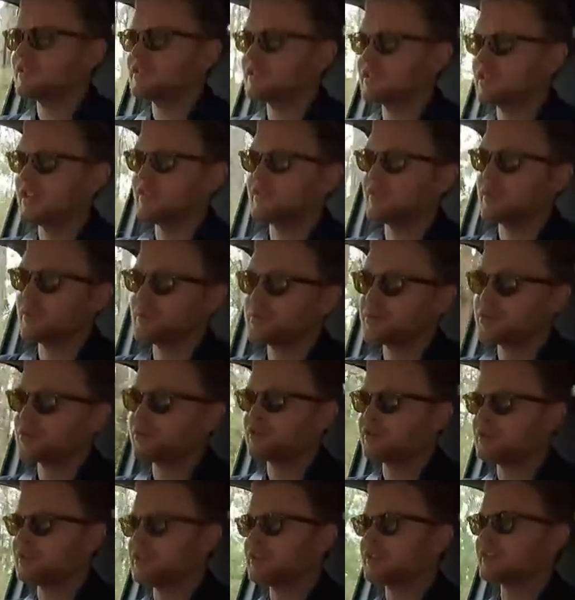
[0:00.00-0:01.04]
Did have an
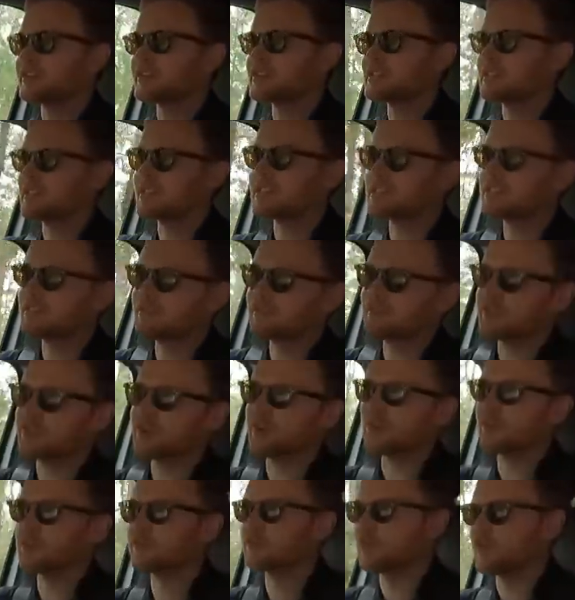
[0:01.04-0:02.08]
opportunity to extensively
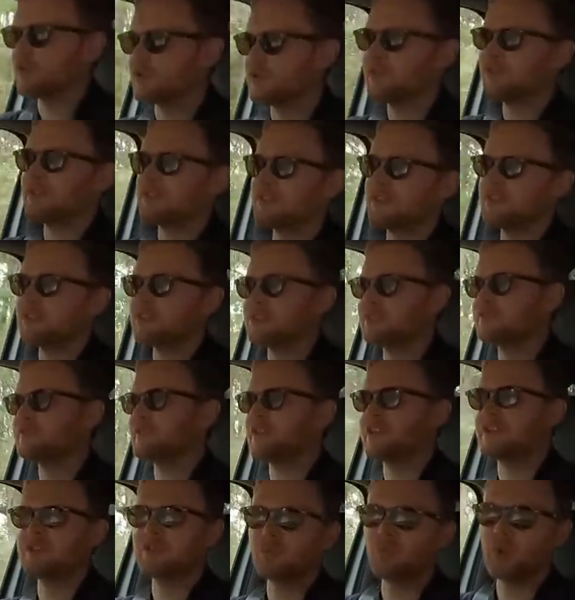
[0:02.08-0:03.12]
off-road the
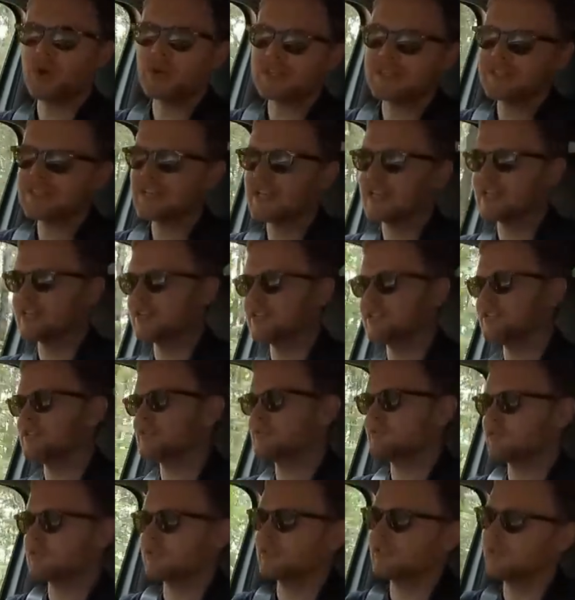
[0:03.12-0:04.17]
Defender
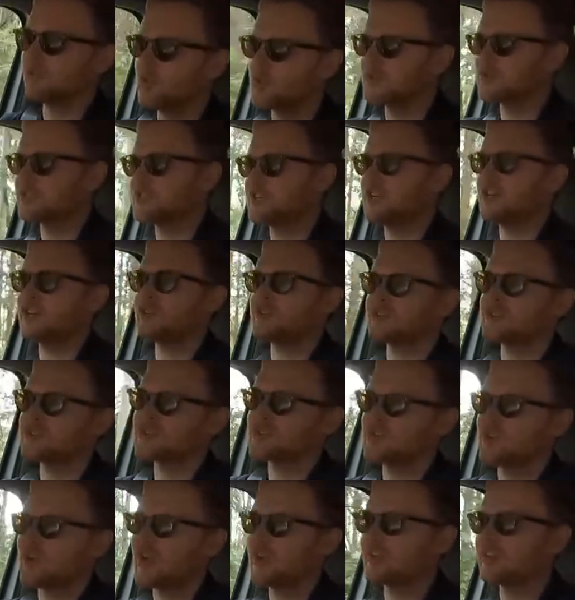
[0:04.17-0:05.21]
110 when it launched here in
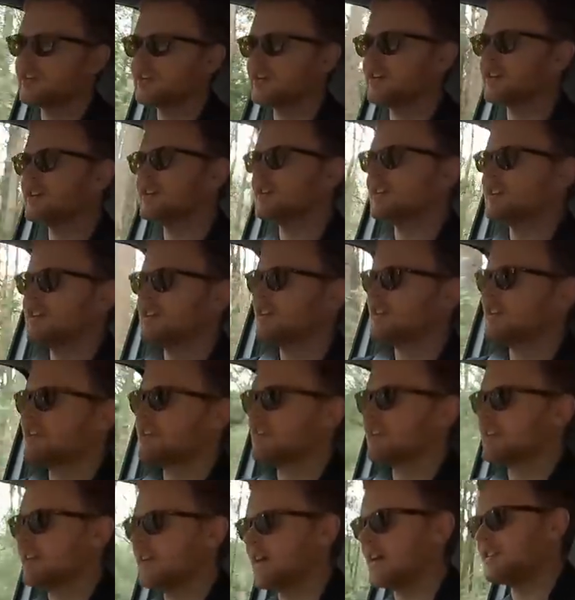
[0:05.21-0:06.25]
Australia,
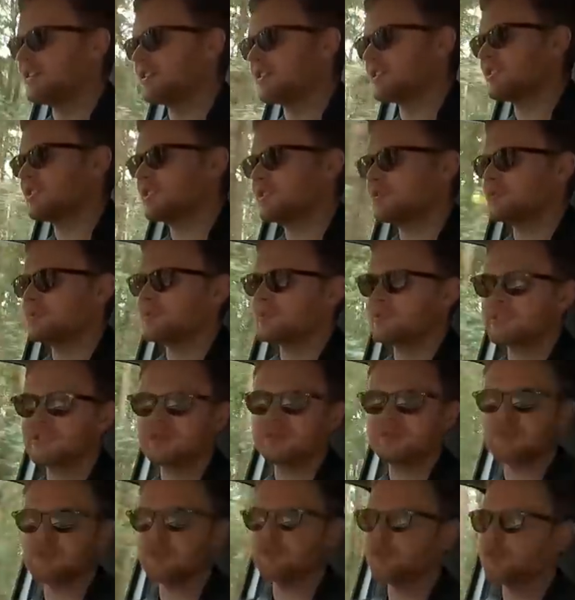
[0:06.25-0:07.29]
and I think it was
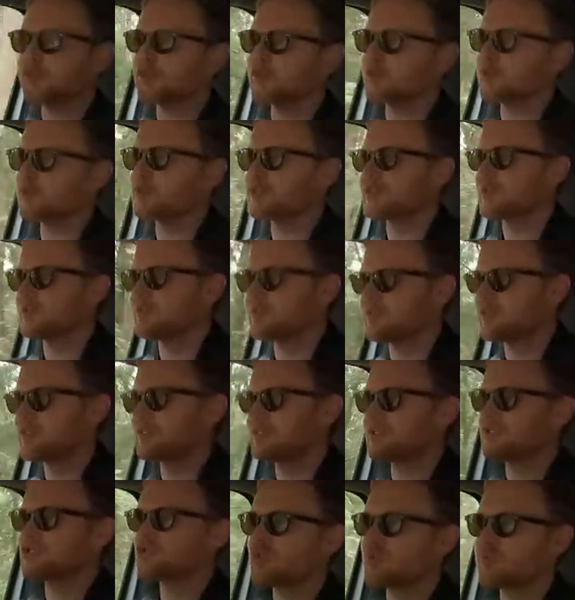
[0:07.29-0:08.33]
Namibia or
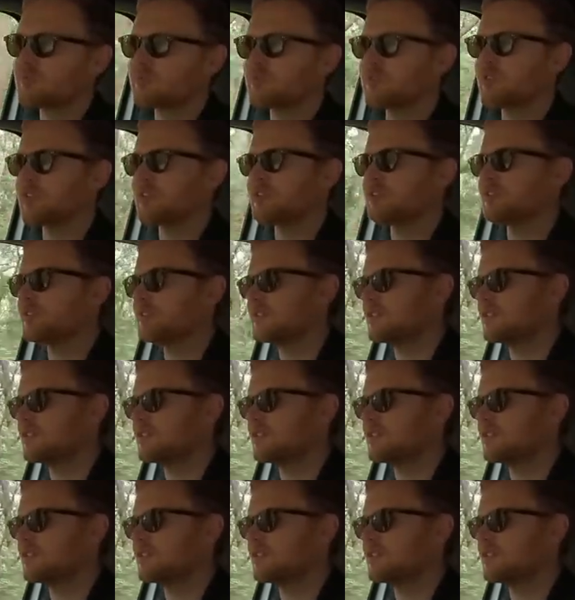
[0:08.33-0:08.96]
something, the trip that